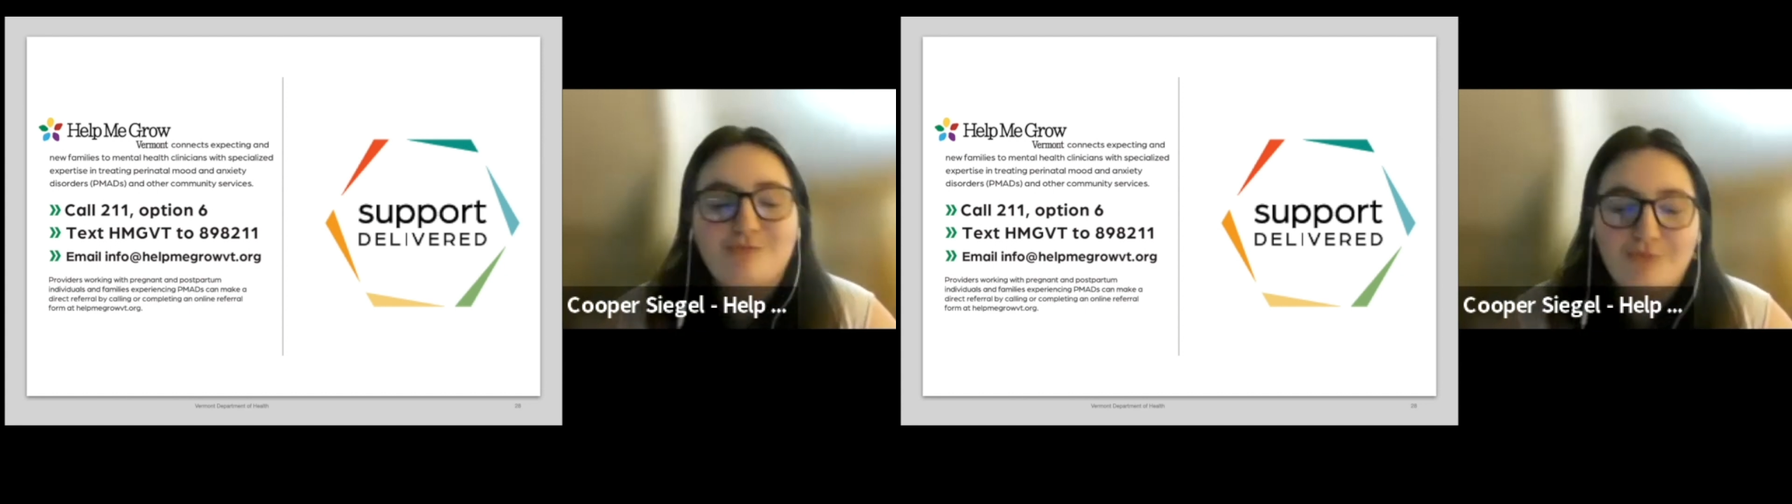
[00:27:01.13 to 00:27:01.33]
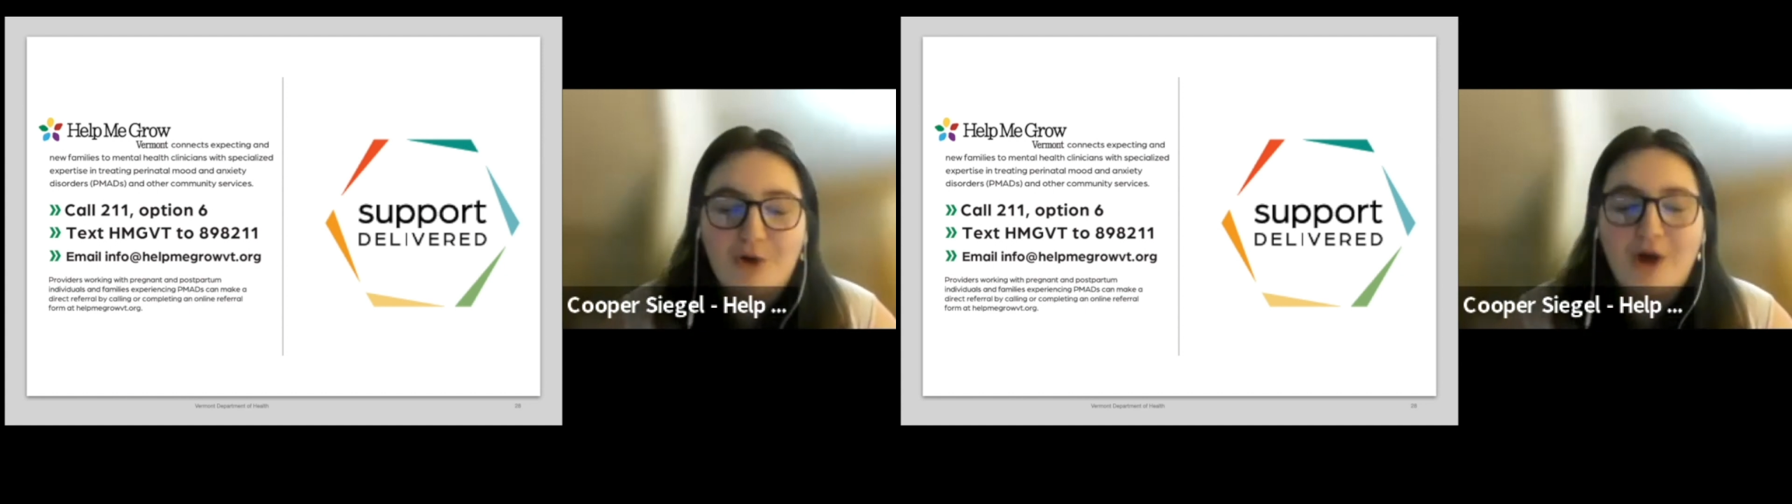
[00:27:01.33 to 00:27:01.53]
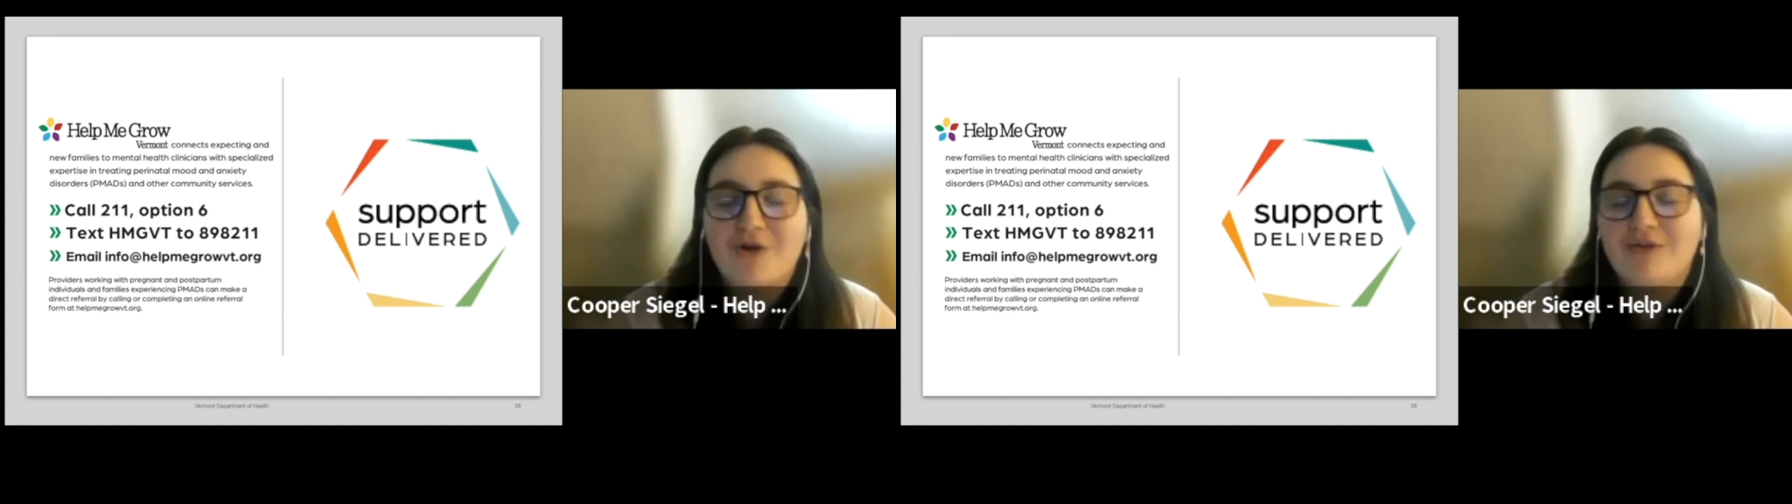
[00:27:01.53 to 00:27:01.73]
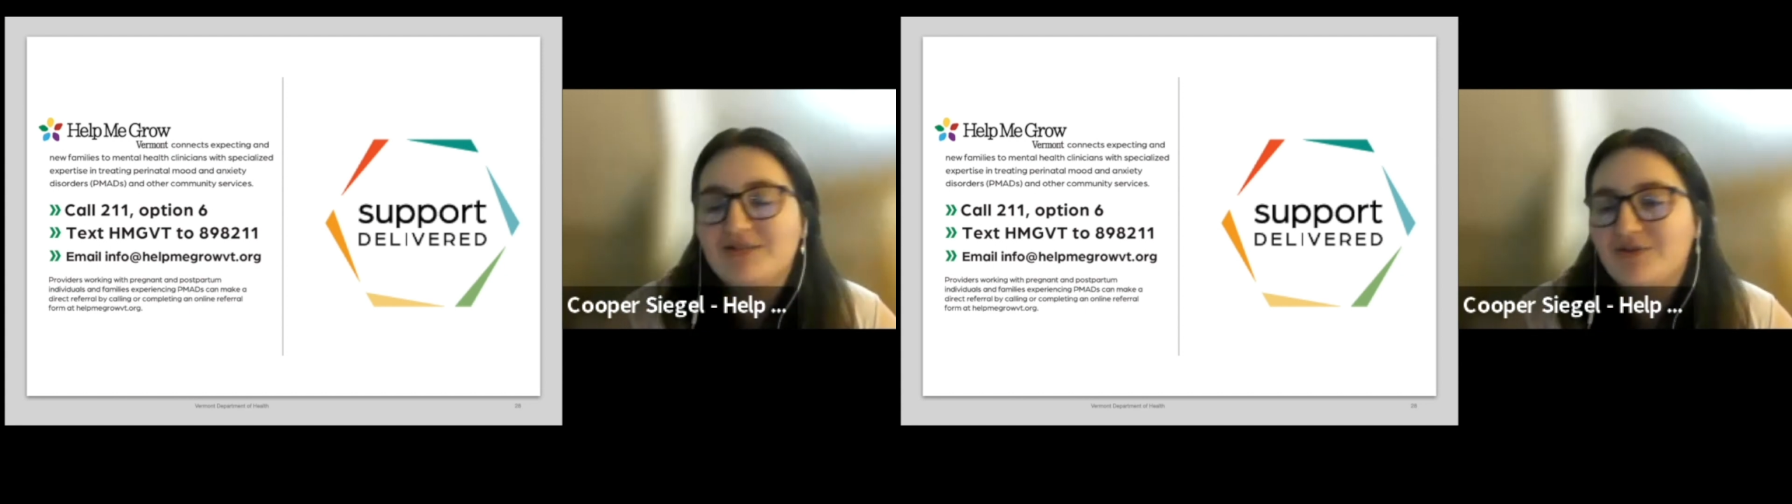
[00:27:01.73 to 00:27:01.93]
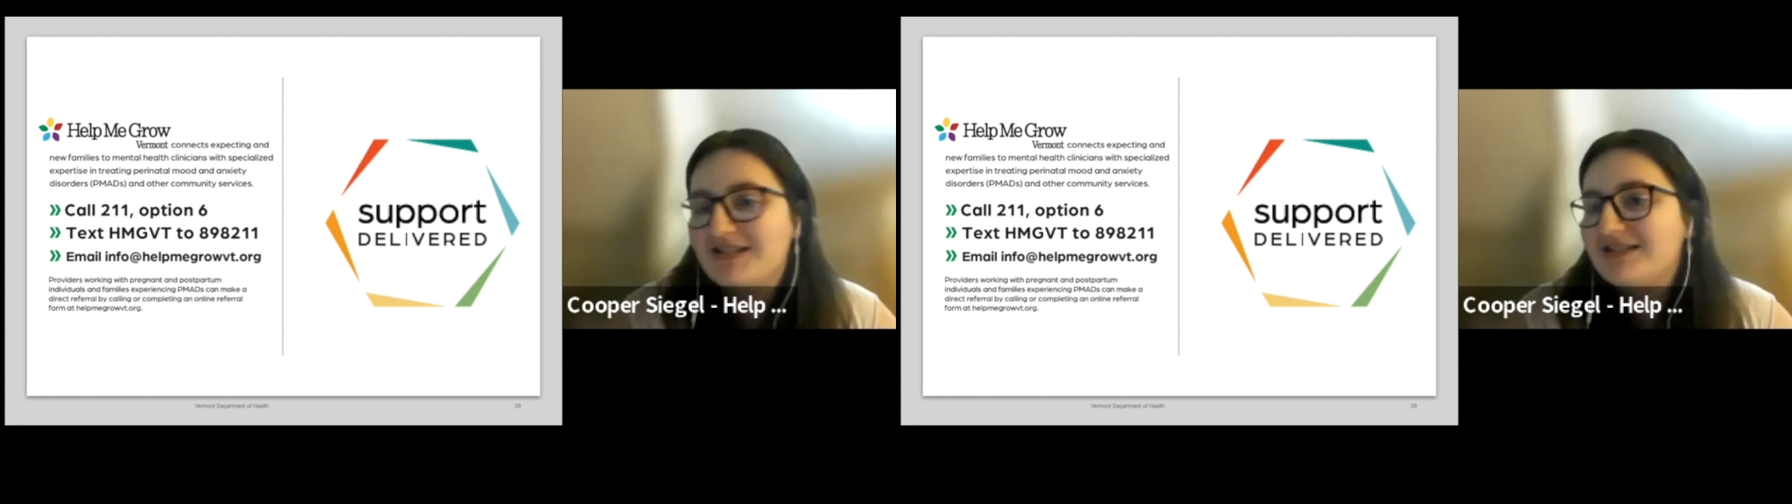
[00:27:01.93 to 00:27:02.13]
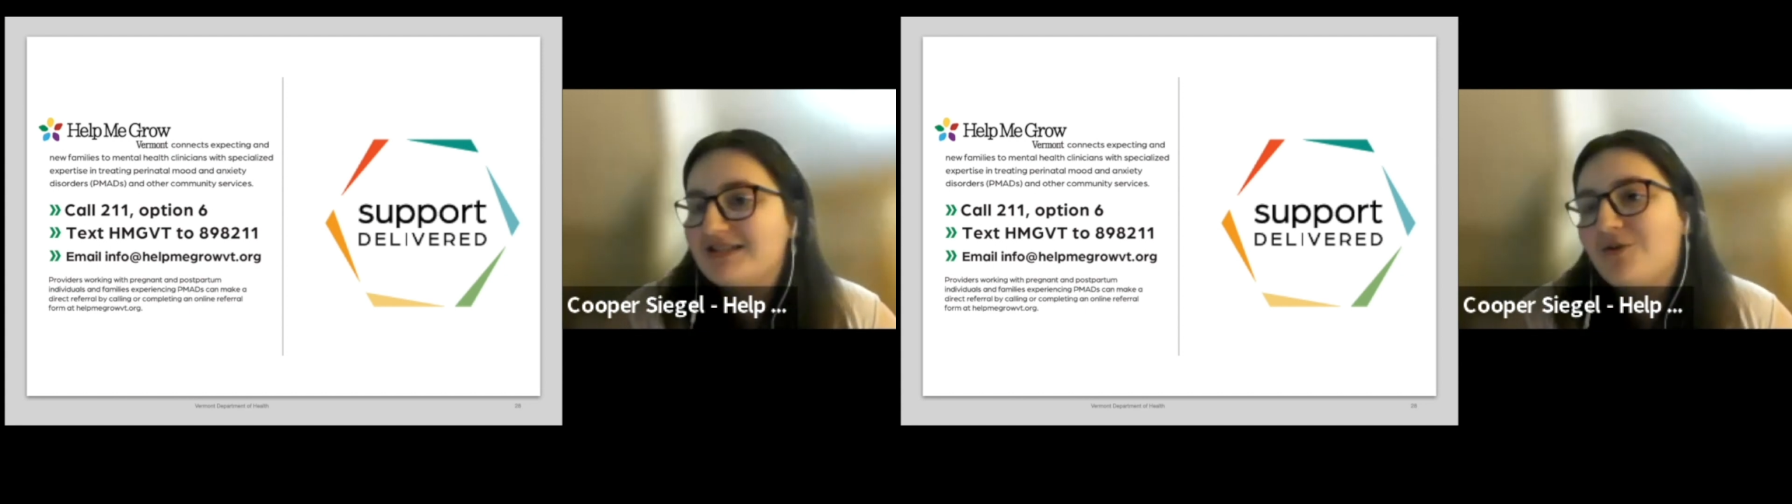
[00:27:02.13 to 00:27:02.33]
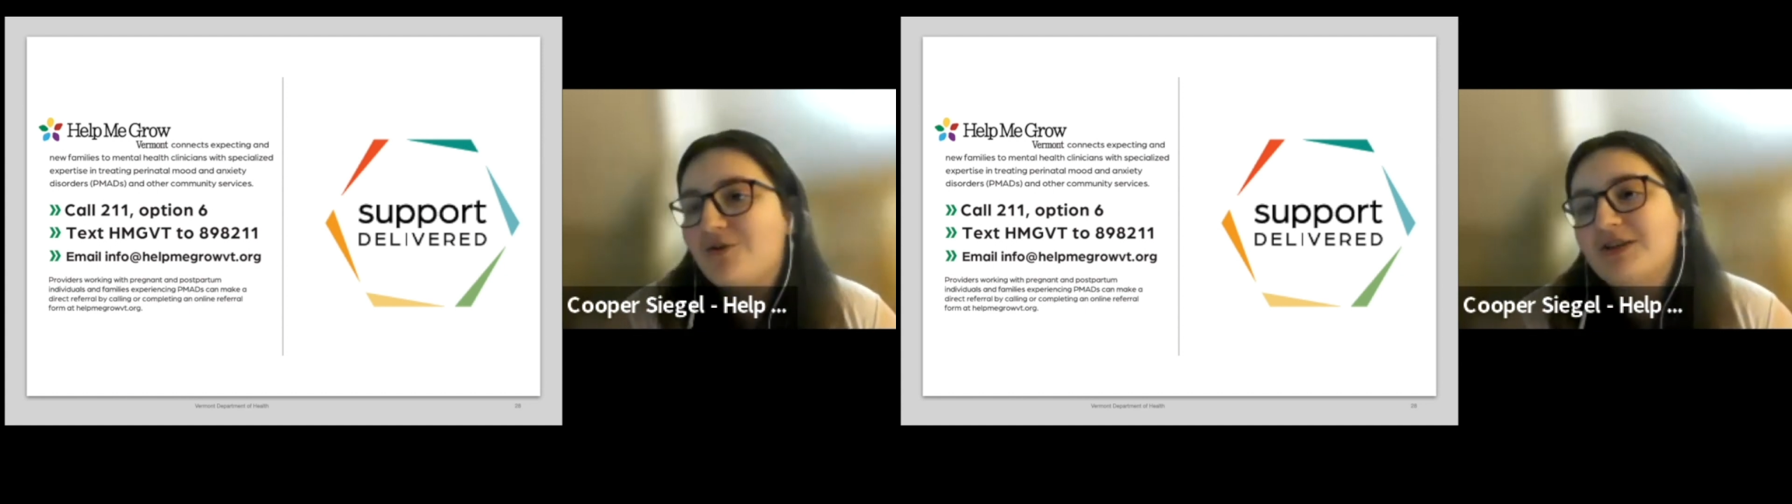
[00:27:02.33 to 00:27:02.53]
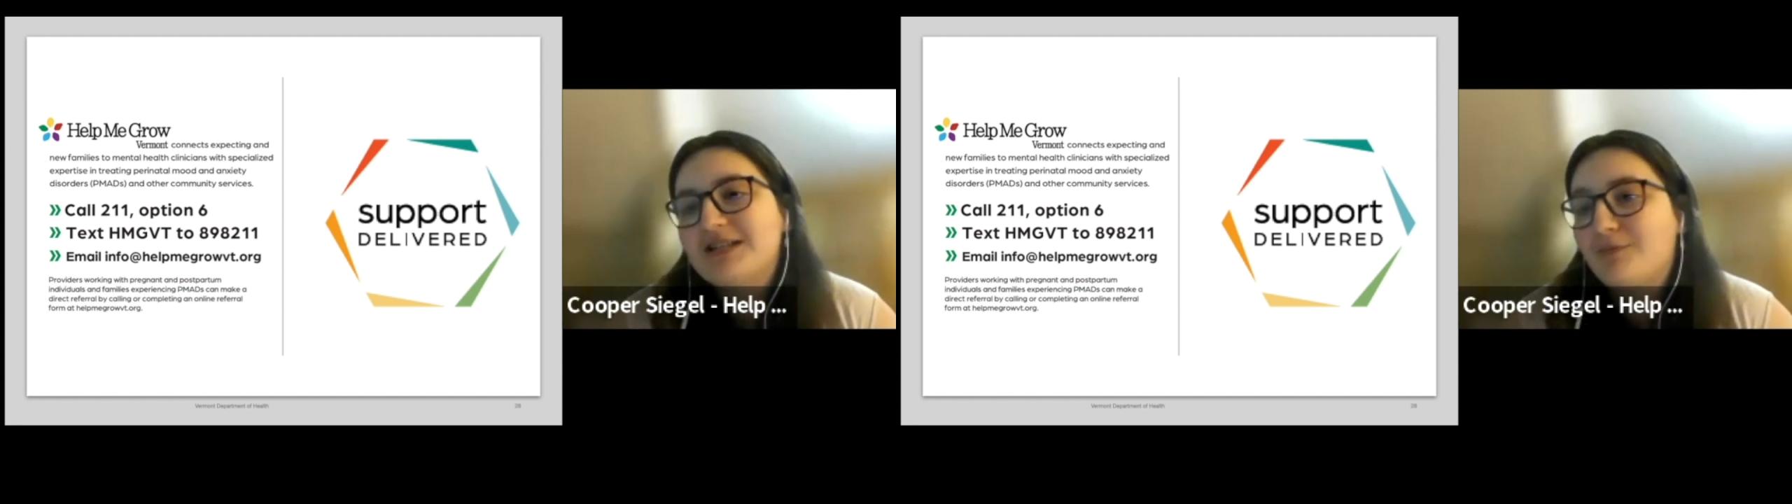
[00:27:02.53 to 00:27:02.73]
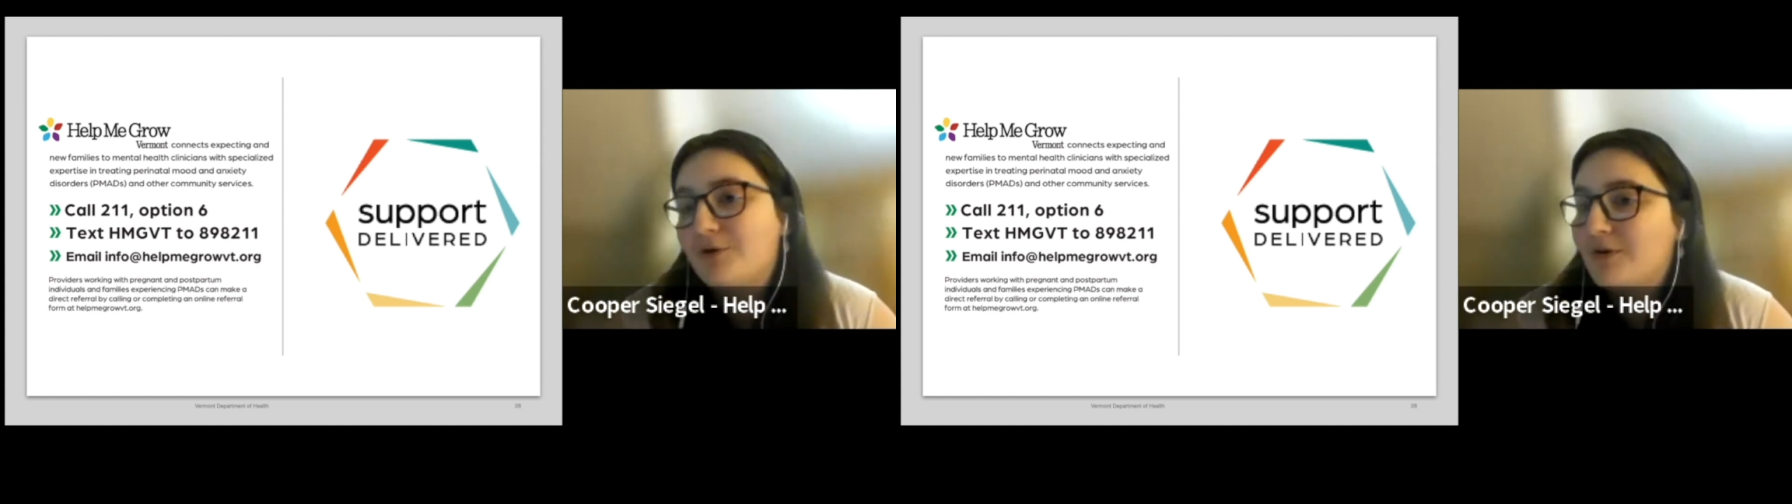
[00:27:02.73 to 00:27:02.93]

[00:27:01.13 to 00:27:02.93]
broader resources. So, for example,